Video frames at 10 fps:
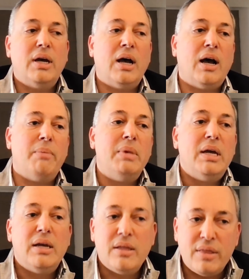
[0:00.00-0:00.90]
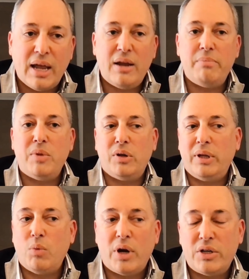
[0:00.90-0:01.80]
Um, they
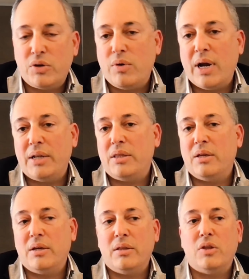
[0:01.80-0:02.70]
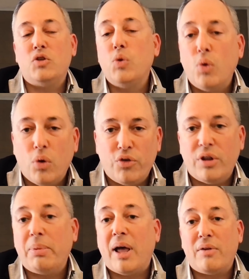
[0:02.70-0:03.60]
merely wanted to create the the tools
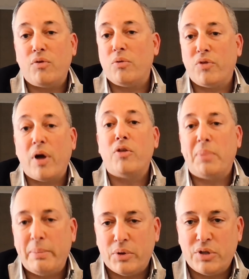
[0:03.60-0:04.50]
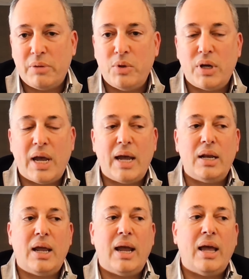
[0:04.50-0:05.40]
and the platforms for other people to
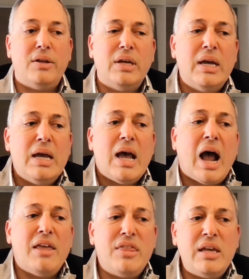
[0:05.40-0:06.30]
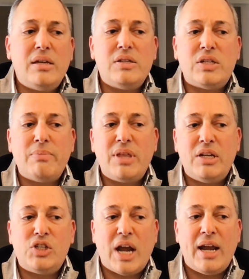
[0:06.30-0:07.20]
communicate. And I think
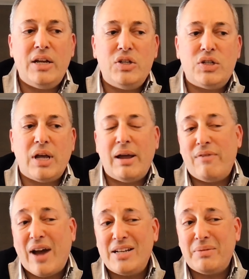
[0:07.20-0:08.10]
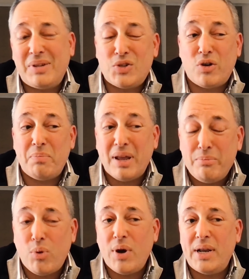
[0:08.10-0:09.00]
something changed. Uh, if I had to sort of
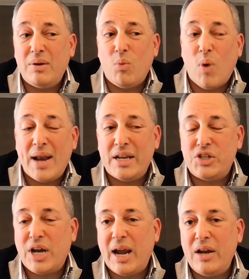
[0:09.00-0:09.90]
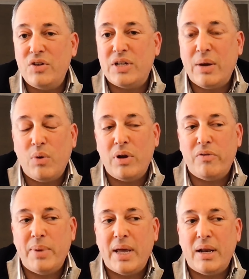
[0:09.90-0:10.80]
pinpoint when it changed, it would
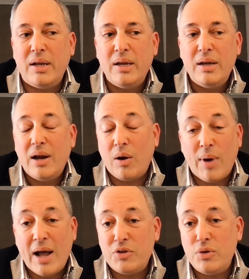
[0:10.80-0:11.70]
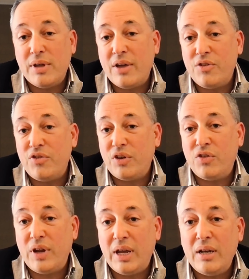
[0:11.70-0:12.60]
have been around
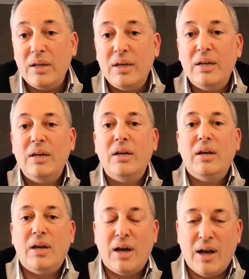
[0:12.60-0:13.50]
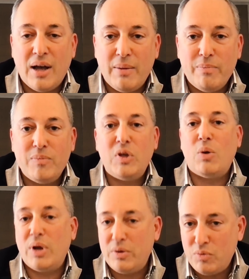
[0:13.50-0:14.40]
2016. Mm-hmm. Um, you
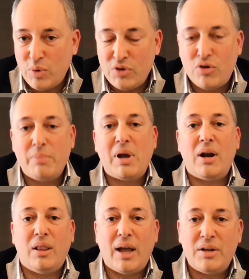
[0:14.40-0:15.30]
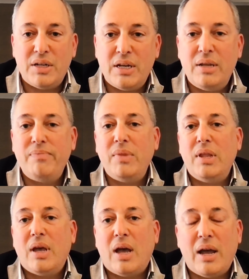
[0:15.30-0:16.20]
know, when when Trump got elected,
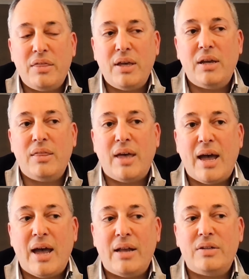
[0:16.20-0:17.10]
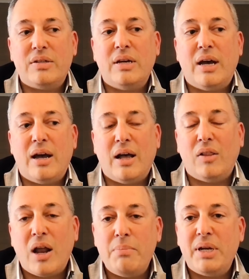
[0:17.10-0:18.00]
I think that uh, a
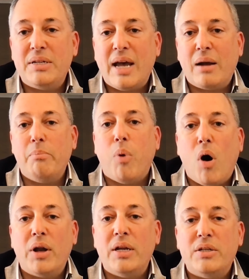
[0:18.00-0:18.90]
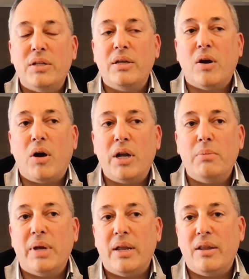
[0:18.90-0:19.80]
lot of big tech bought into the
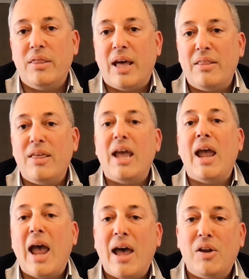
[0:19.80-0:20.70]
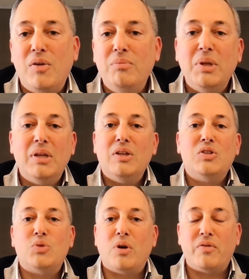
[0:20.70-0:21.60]
argument that they had
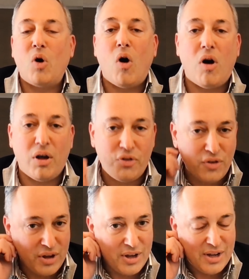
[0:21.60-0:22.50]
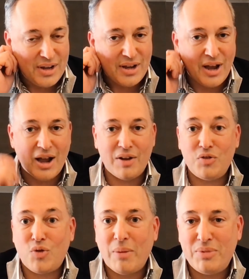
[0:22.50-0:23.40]
sort of caused uh,
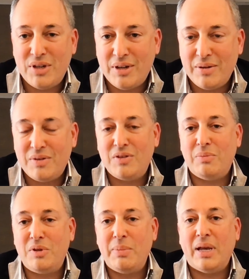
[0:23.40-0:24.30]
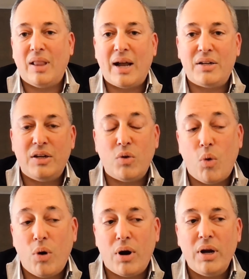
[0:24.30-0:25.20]
Trump to, to, to be elected,
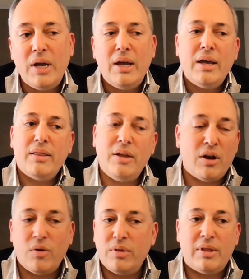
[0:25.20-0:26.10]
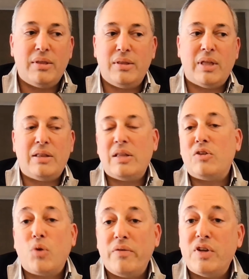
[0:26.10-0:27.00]
or you know that
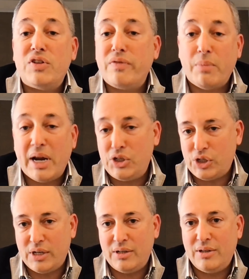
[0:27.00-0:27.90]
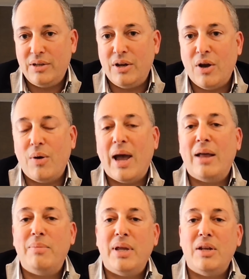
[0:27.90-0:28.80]
that sort of disinformation you know
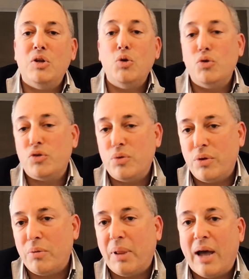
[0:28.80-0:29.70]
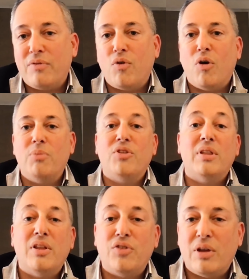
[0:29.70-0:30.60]
had been used through their platforms, and
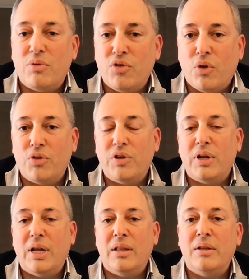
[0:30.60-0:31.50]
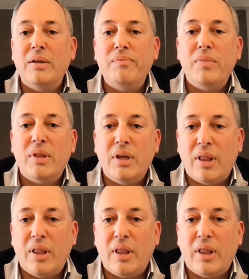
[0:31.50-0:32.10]
that this had resulted in the